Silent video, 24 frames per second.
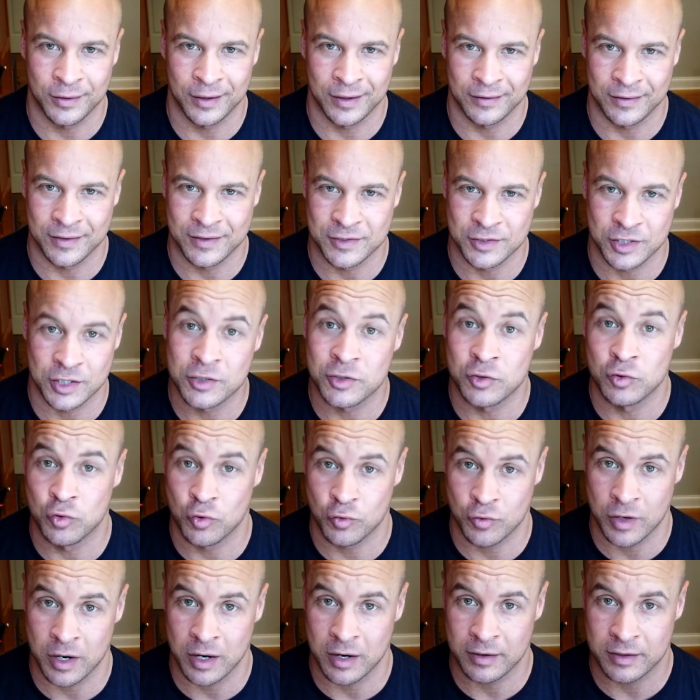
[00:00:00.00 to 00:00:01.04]
thing than just
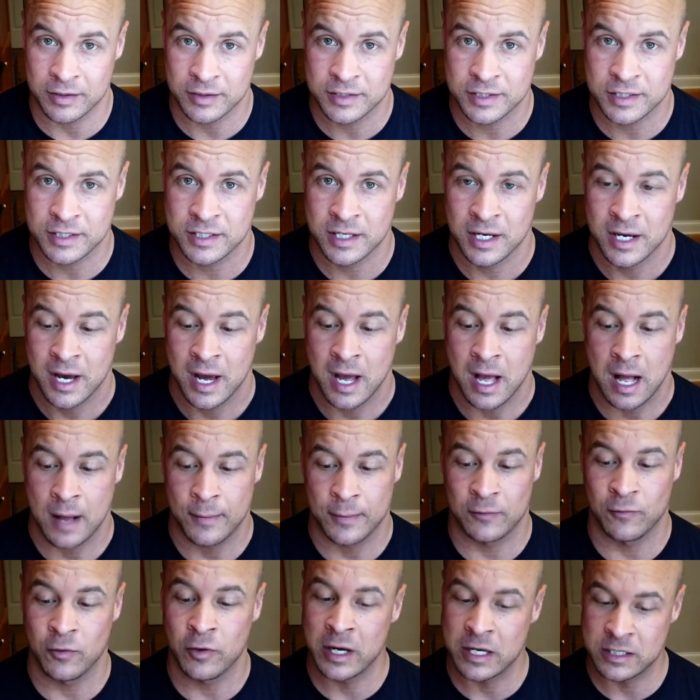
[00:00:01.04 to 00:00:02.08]
drugs.
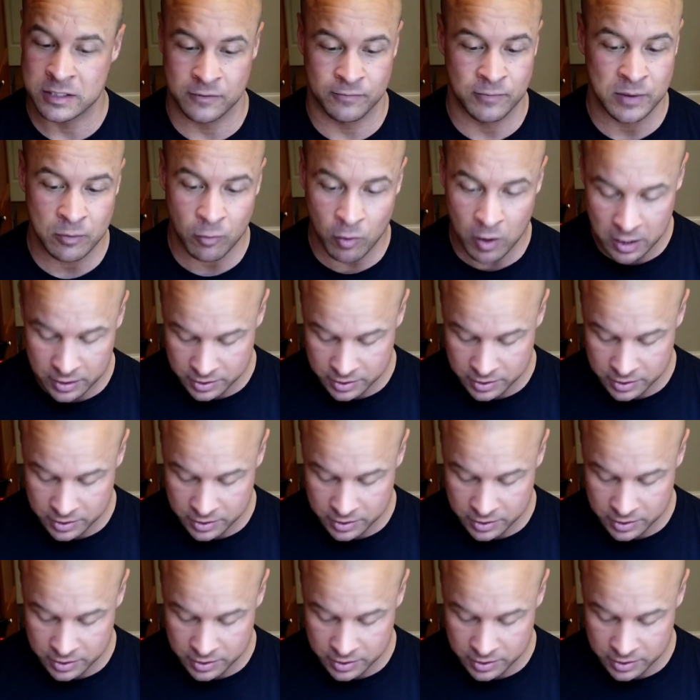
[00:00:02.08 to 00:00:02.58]
I mean, if you guys have been